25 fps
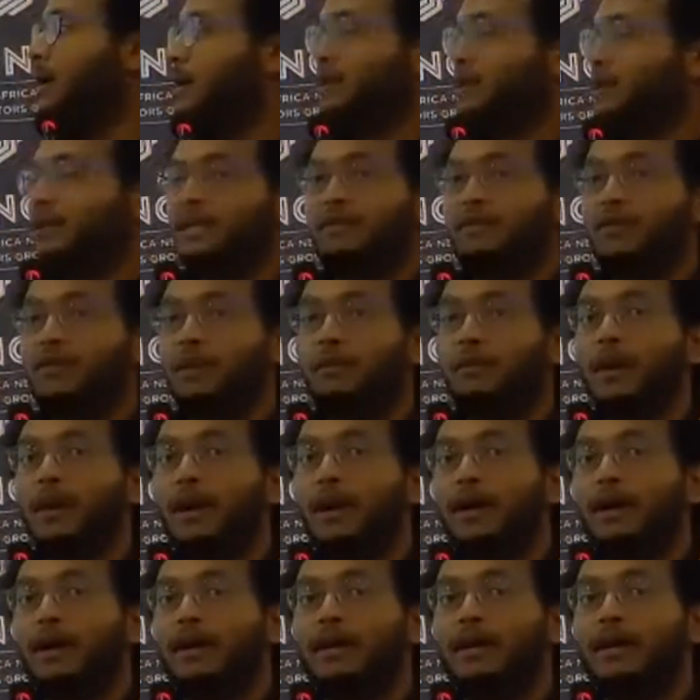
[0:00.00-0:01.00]
developed
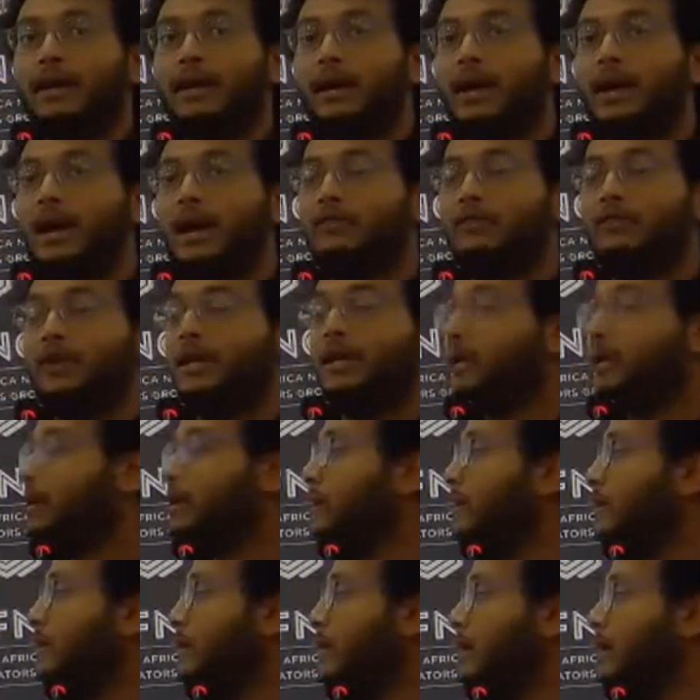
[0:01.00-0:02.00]
by
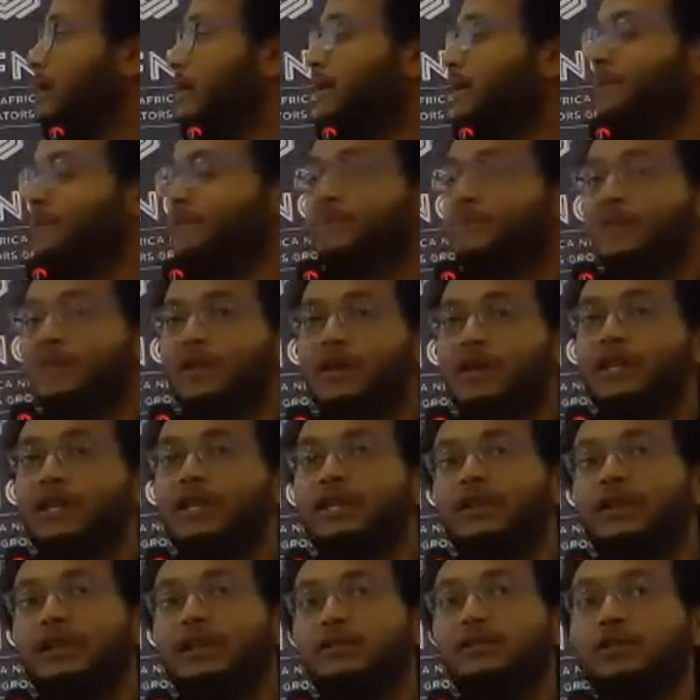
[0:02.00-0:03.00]
Afrinic, the
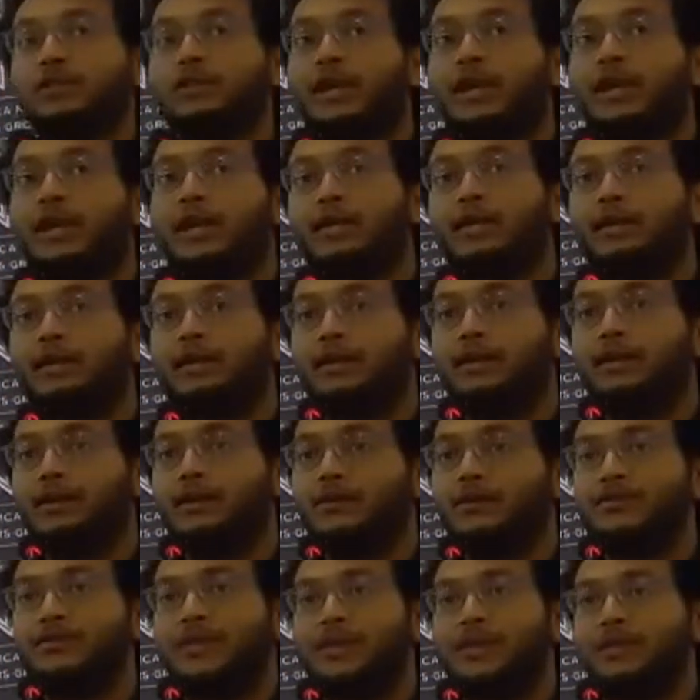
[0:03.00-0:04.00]
Internet Society
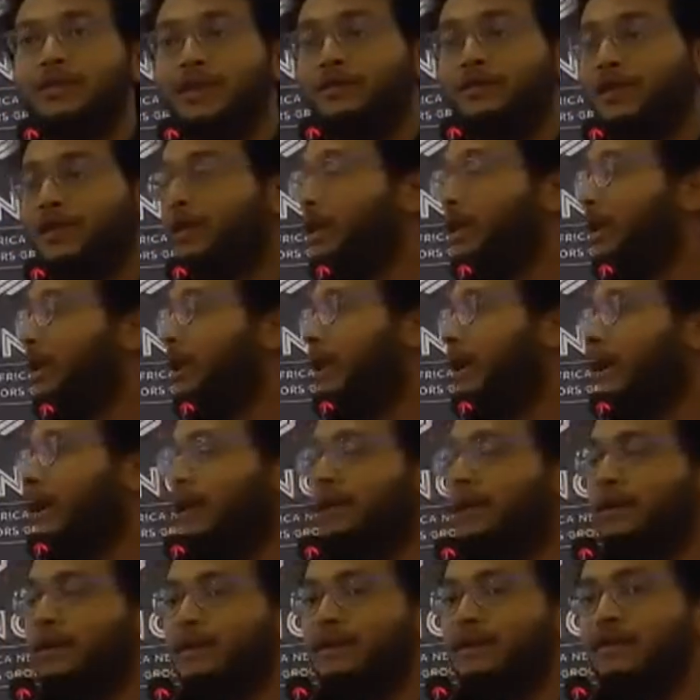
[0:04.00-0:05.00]
of South Africa,
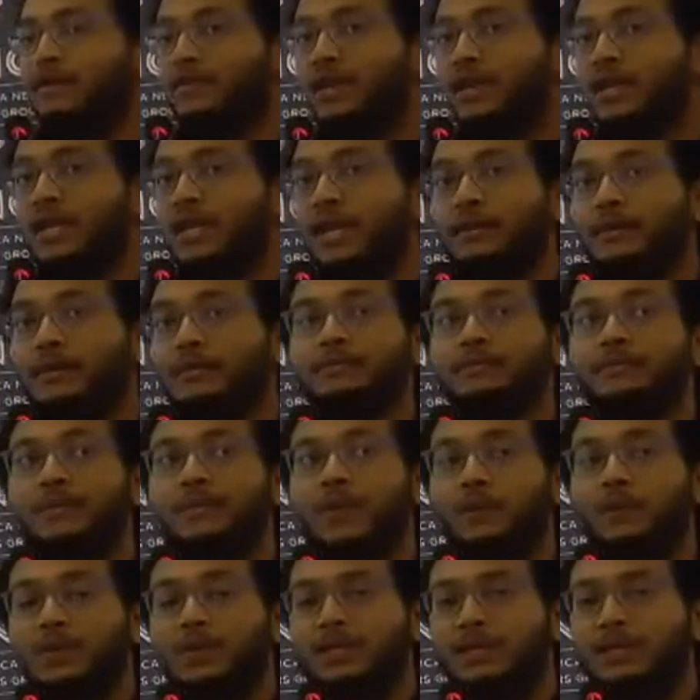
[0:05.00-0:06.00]
and Vanilla,
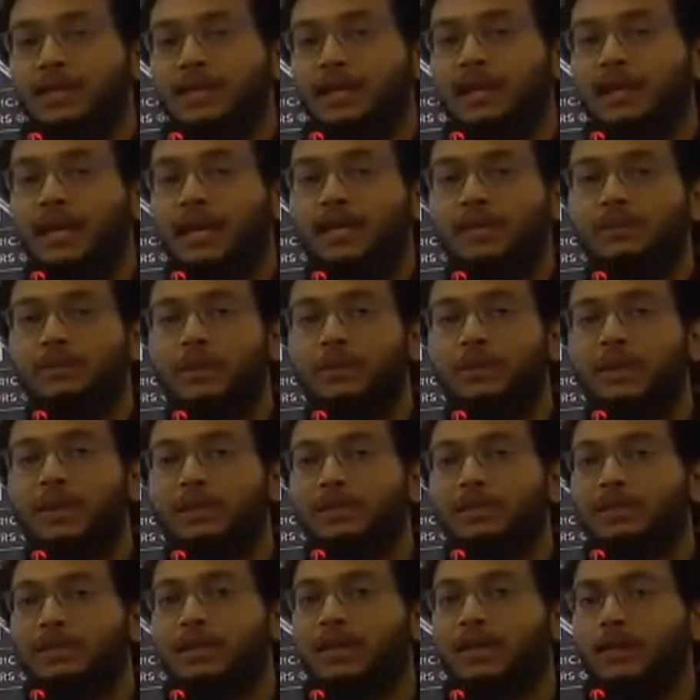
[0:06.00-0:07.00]
which is an ISP
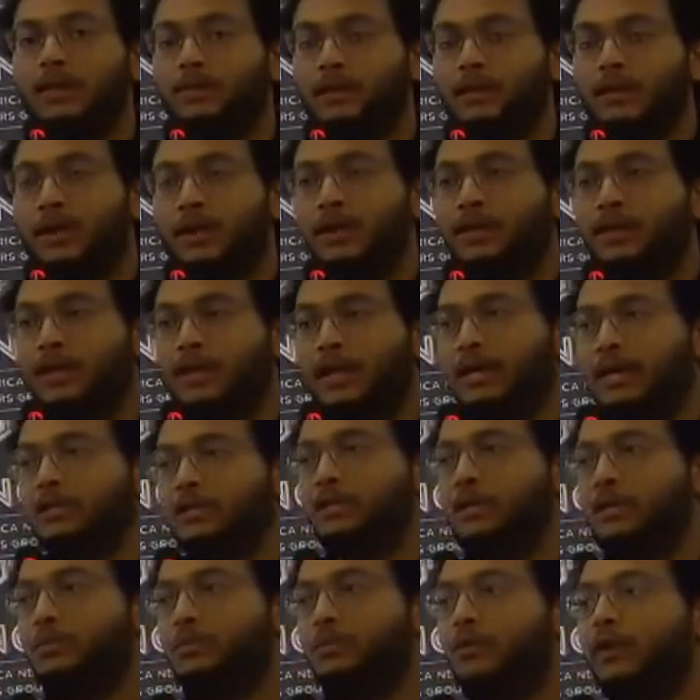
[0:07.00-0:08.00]
based in South Africa. They
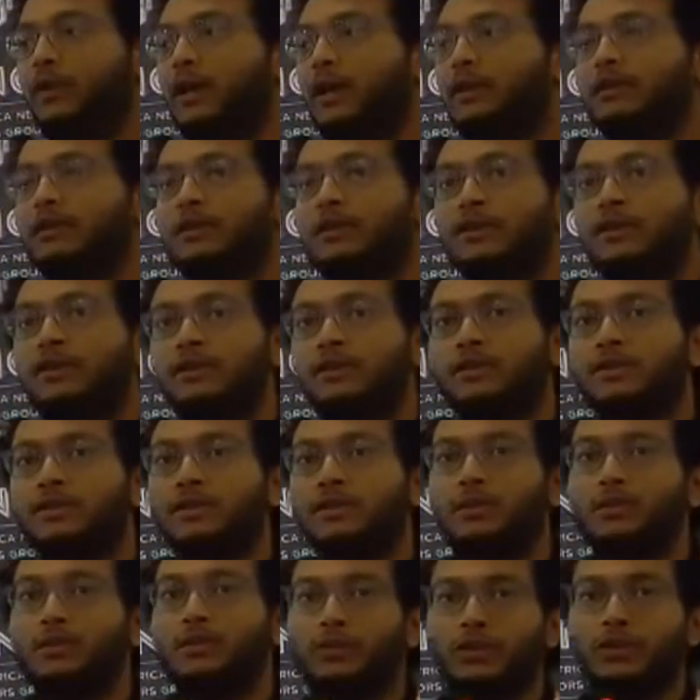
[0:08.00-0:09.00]
actually provided us
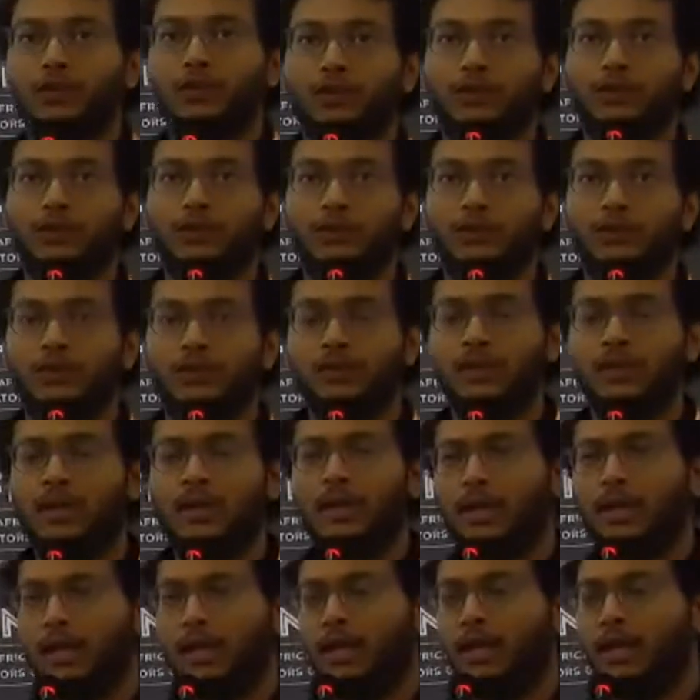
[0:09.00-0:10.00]
some
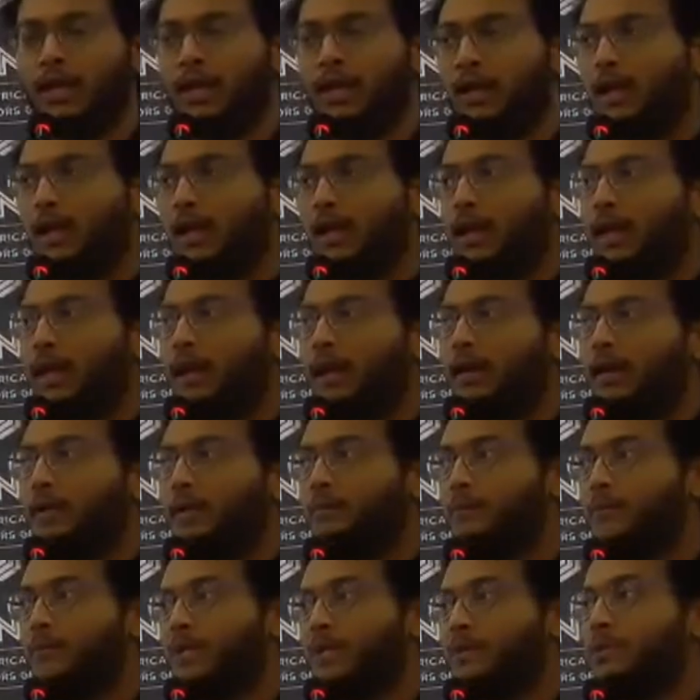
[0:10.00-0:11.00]
resources,
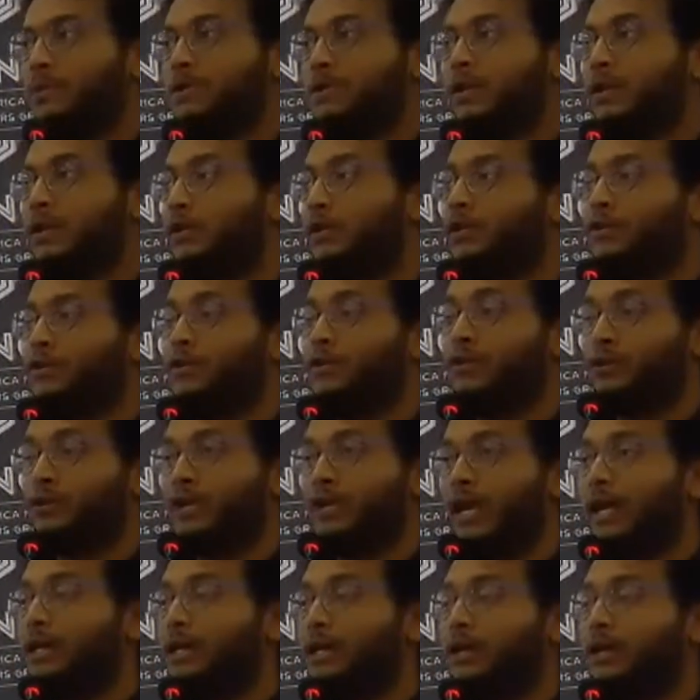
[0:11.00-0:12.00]
especially on the front
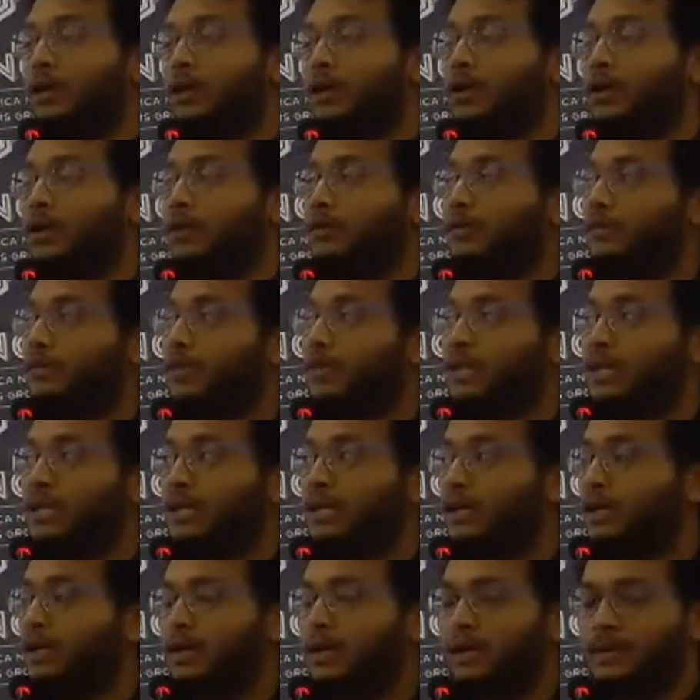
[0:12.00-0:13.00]
end of
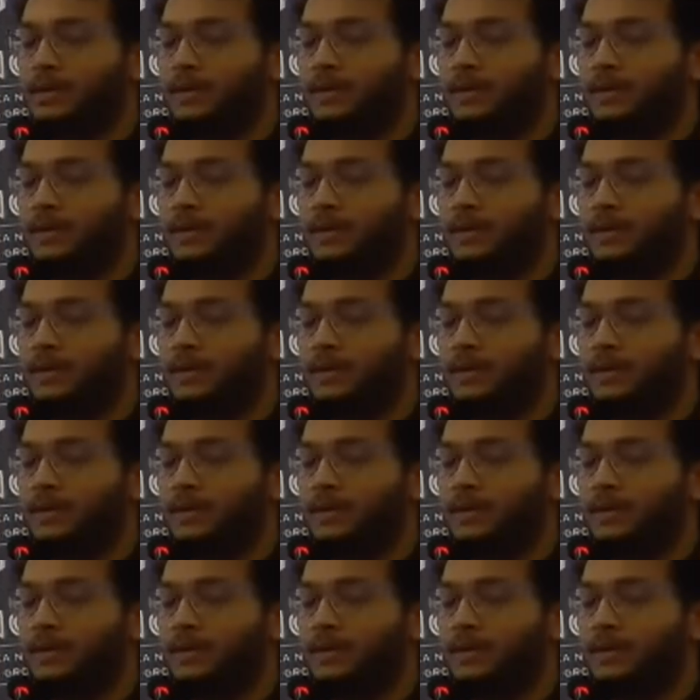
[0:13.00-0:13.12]
the